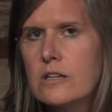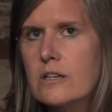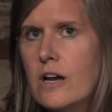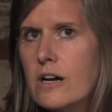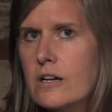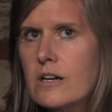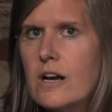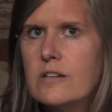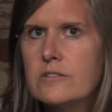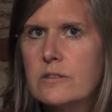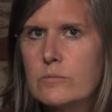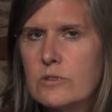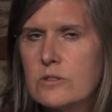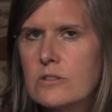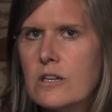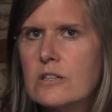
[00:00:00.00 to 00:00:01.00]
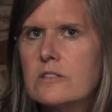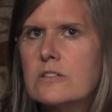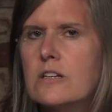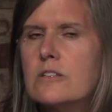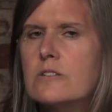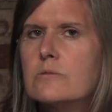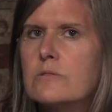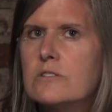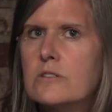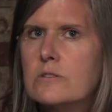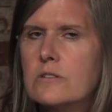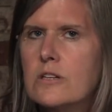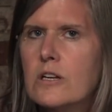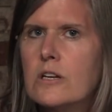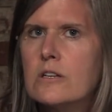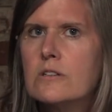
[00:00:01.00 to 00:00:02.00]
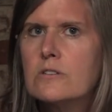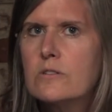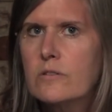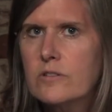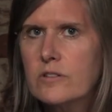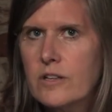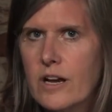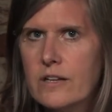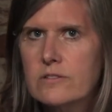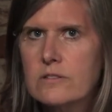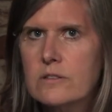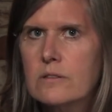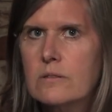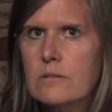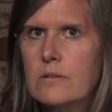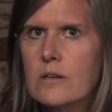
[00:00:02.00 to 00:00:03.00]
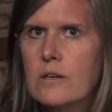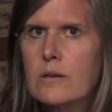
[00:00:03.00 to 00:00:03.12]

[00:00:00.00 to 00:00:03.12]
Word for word: not causing mutations, which is the sort of classic